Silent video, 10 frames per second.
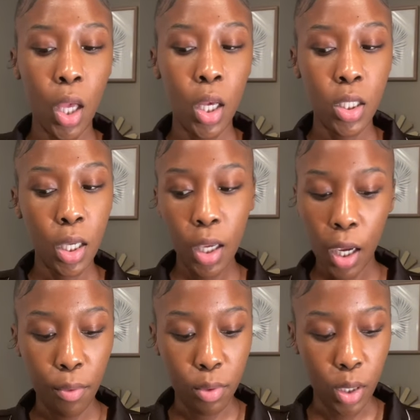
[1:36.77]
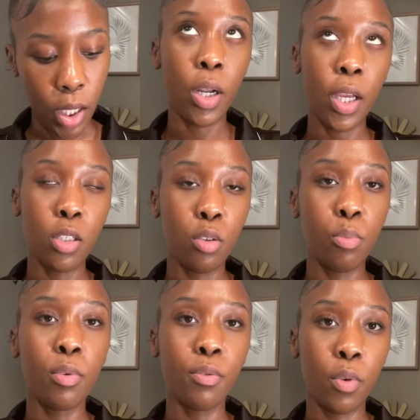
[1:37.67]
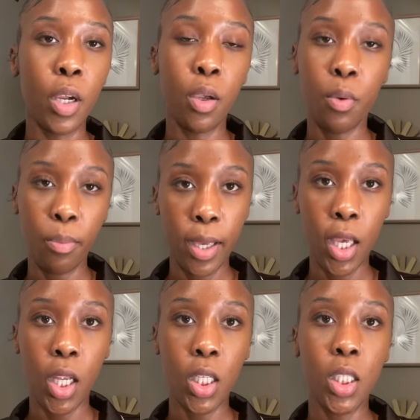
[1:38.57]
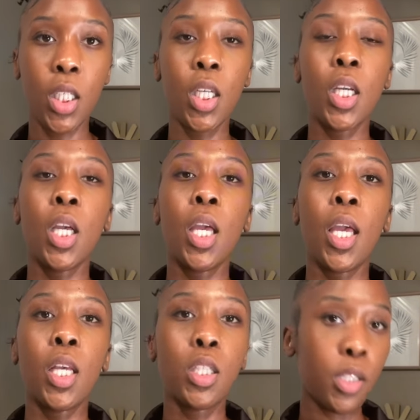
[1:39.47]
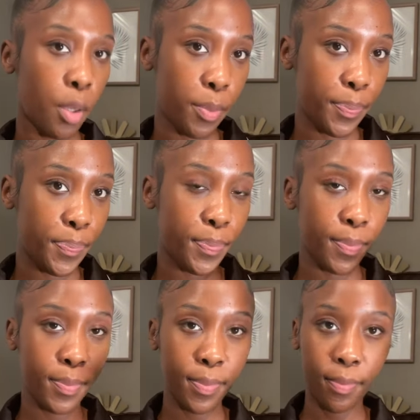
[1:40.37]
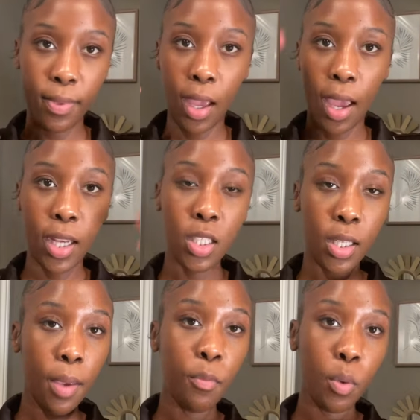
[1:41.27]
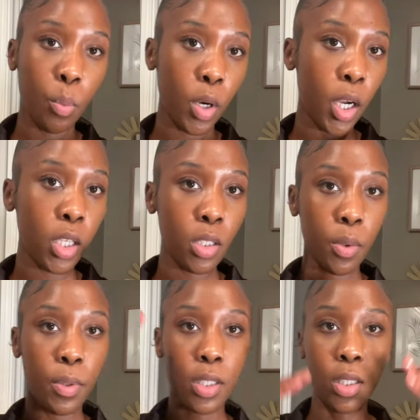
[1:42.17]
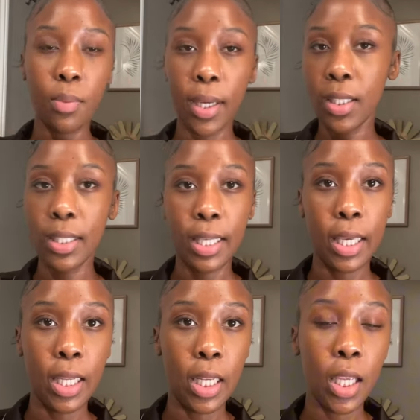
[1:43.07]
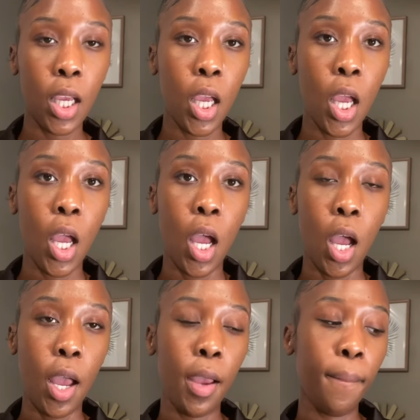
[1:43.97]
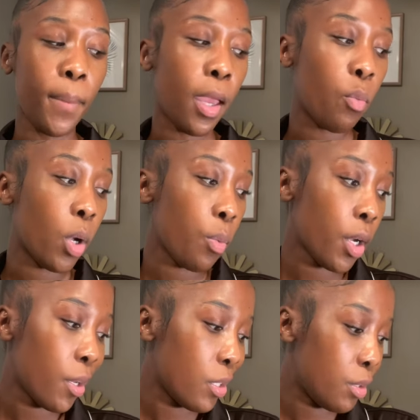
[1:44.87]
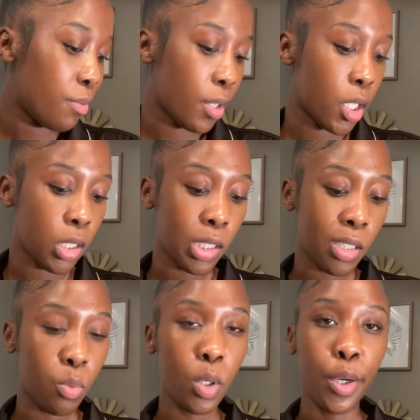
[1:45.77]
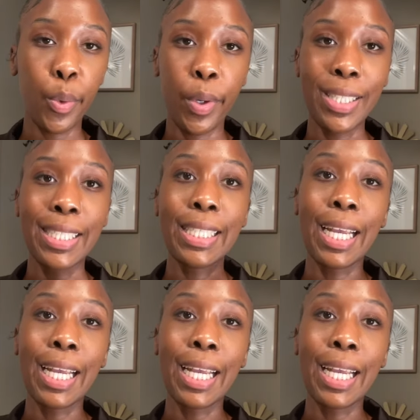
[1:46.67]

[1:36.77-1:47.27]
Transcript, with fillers: skincare routine like i do before i go to bed so i just came from work so this is my skin um, and what we're gonna do first is we're going to